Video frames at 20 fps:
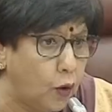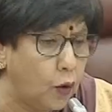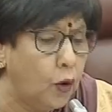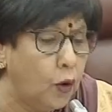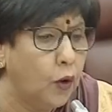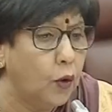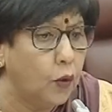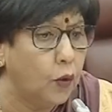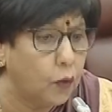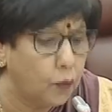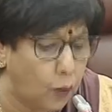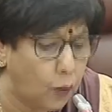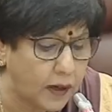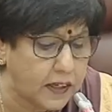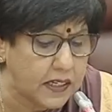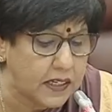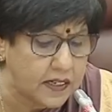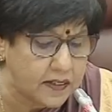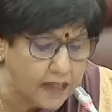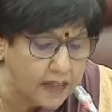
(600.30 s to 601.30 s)
to follow
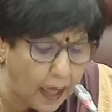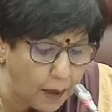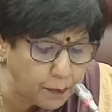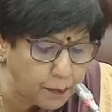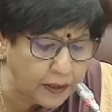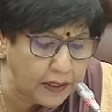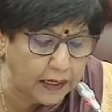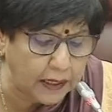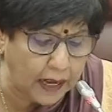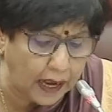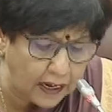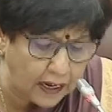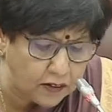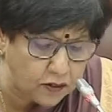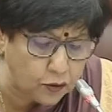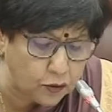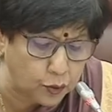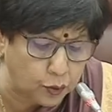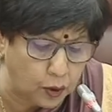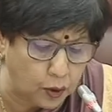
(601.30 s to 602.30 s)
what is
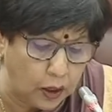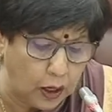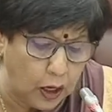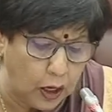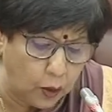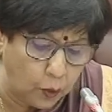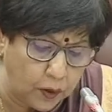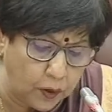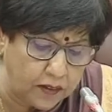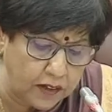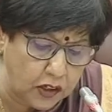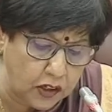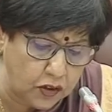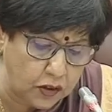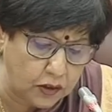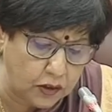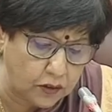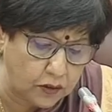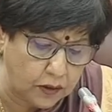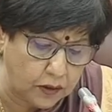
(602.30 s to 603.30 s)
happening at school
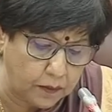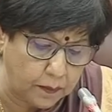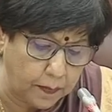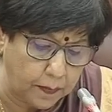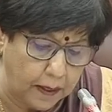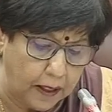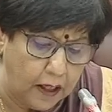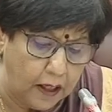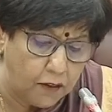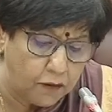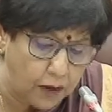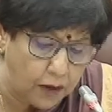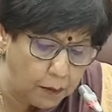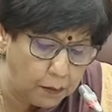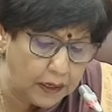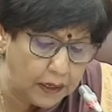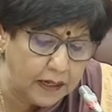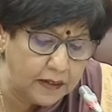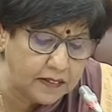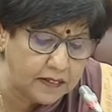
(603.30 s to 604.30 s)
with their children.
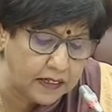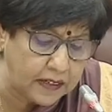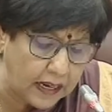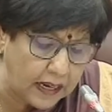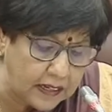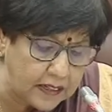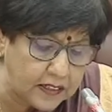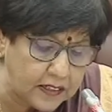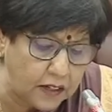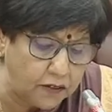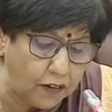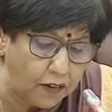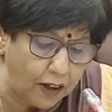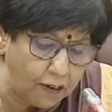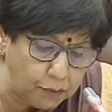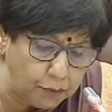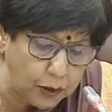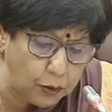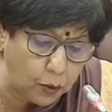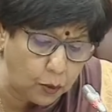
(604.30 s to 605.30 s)
Families and
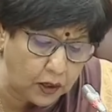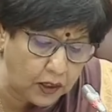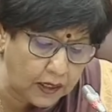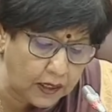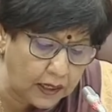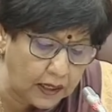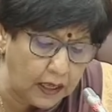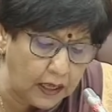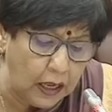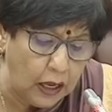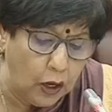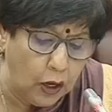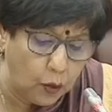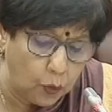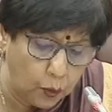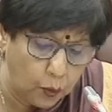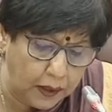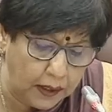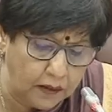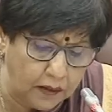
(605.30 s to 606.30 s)
NSIF have been
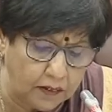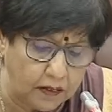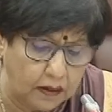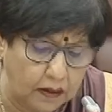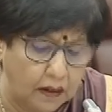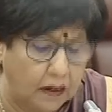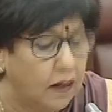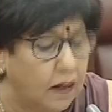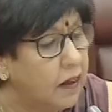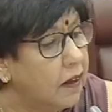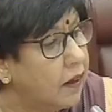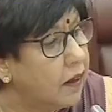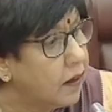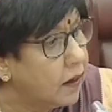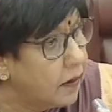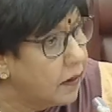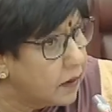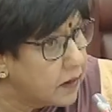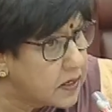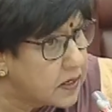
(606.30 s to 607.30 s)
working with
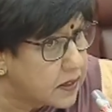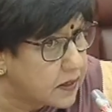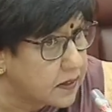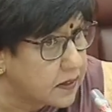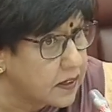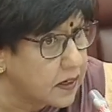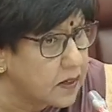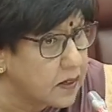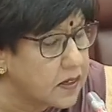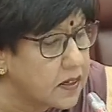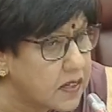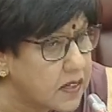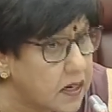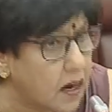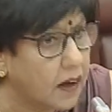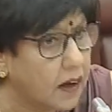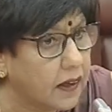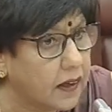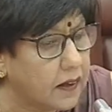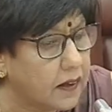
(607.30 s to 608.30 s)

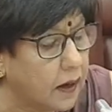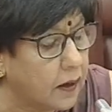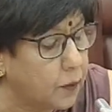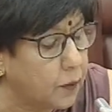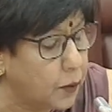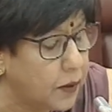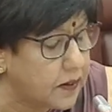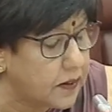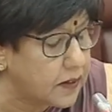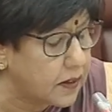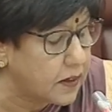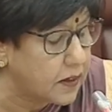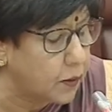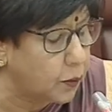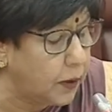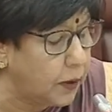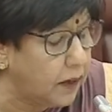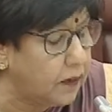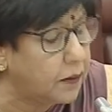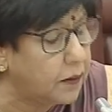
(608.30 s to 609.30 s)
certain target,
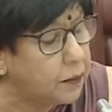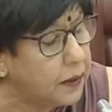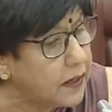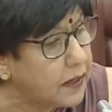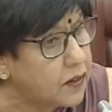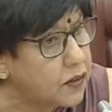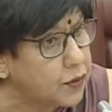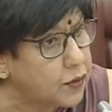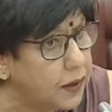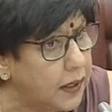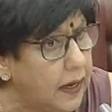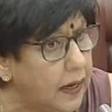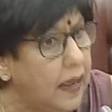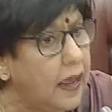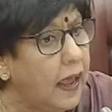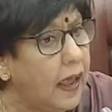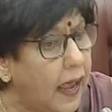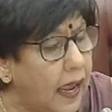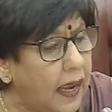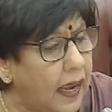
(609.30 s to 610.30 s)
with the
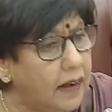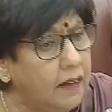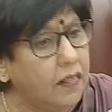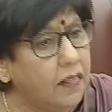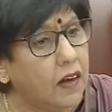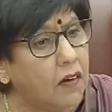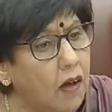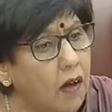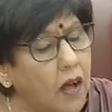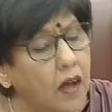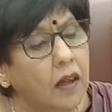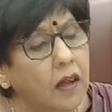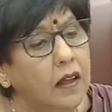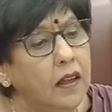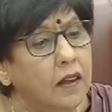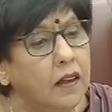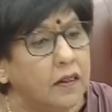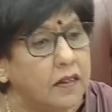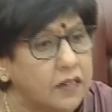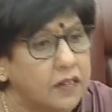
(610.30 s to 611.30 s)
ministry, and
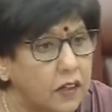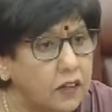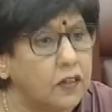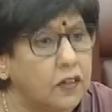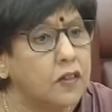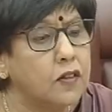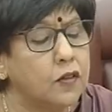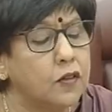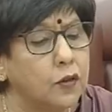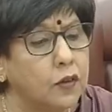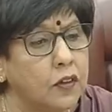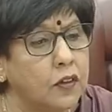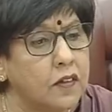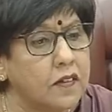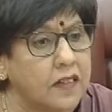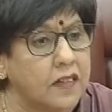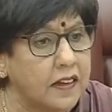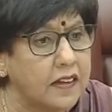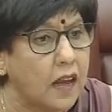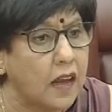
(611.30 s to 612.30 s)
there are
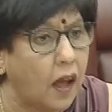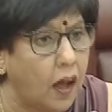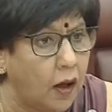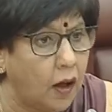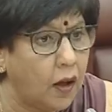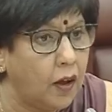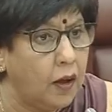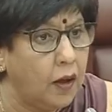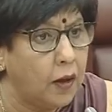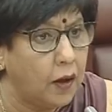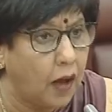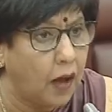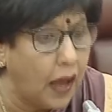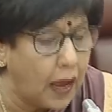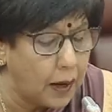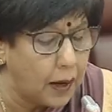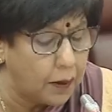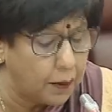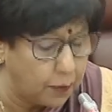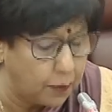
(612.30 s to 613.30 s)
certain students that
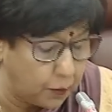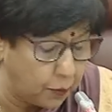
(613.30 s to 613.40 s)
are